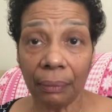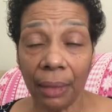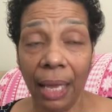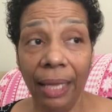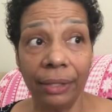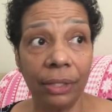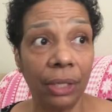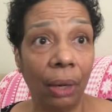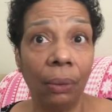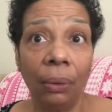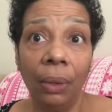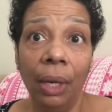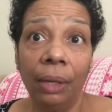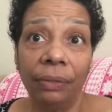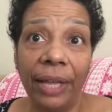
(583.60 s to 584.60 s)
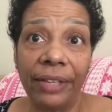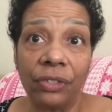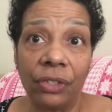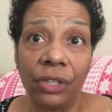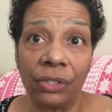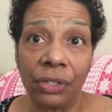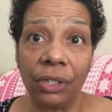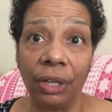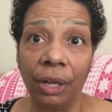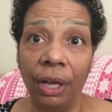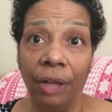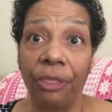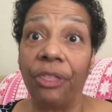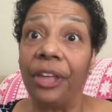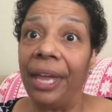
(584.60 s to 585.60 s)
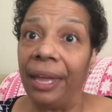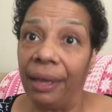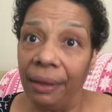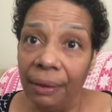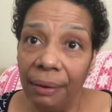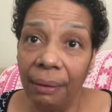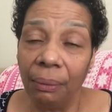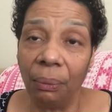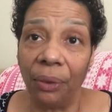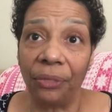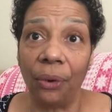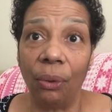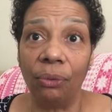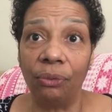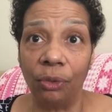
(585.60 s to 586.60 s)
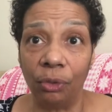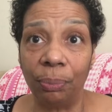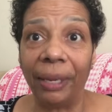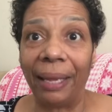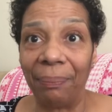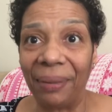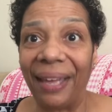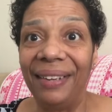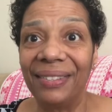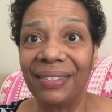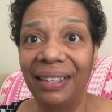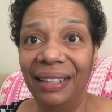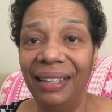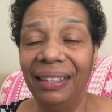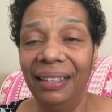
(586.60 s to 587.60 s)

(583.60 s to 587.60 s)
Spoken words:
And so that's just a thing with whole food plant-based.